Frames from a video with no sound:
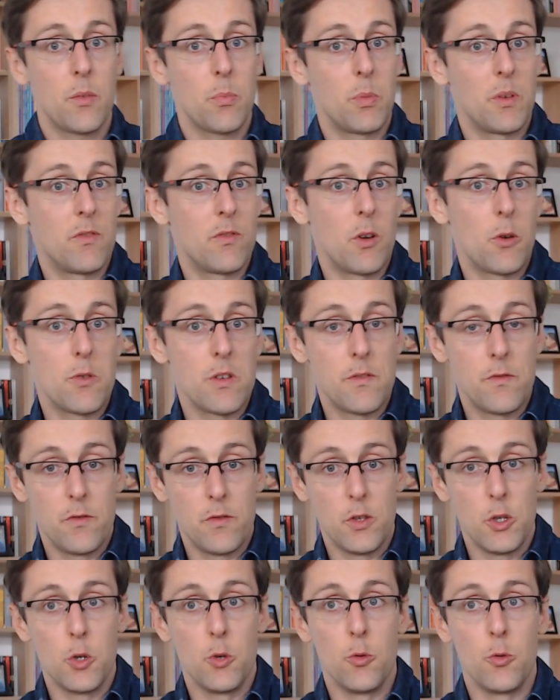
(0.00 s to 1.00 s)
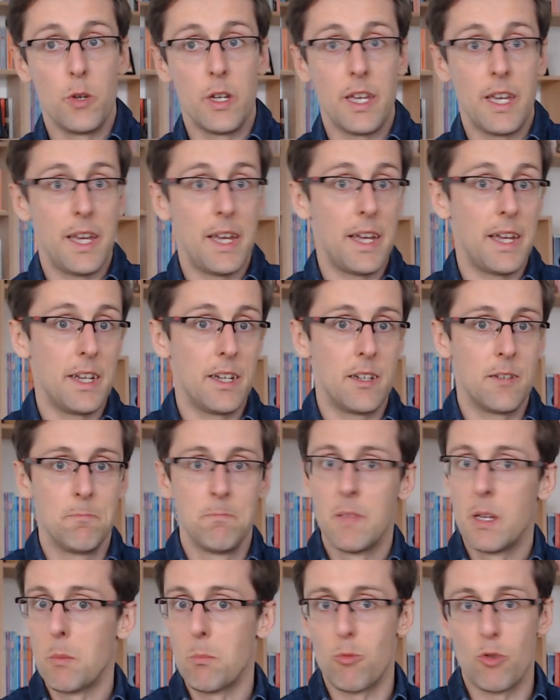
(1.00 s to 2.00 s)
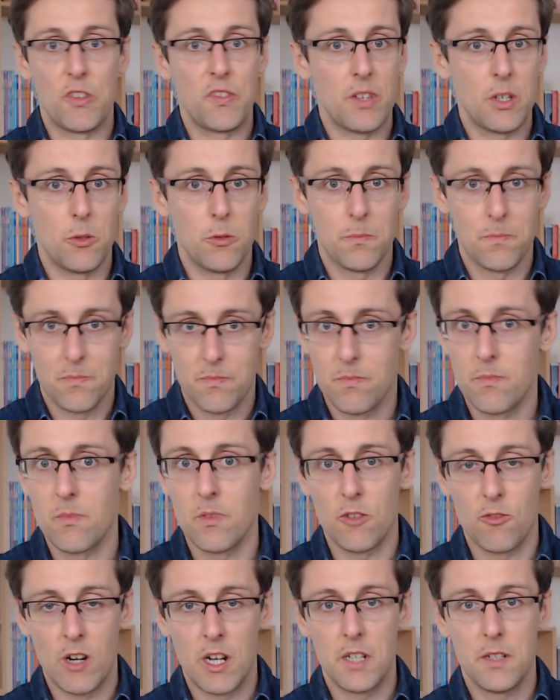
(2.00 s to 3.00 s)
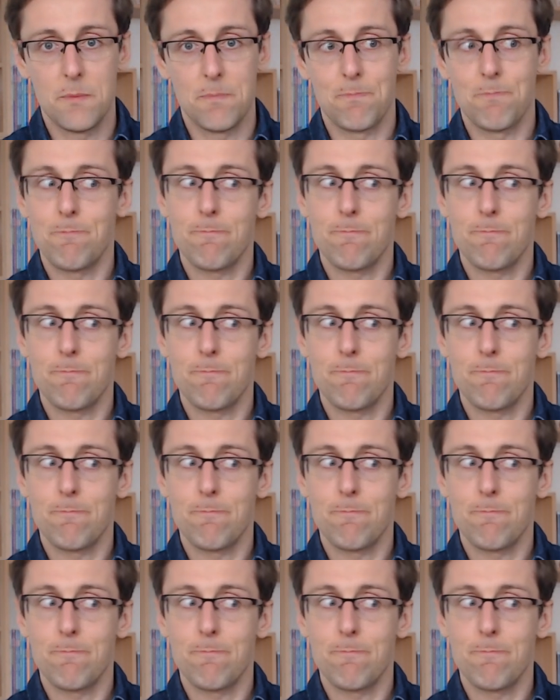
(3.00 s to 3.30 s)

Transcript: but very few in Brazil. Right?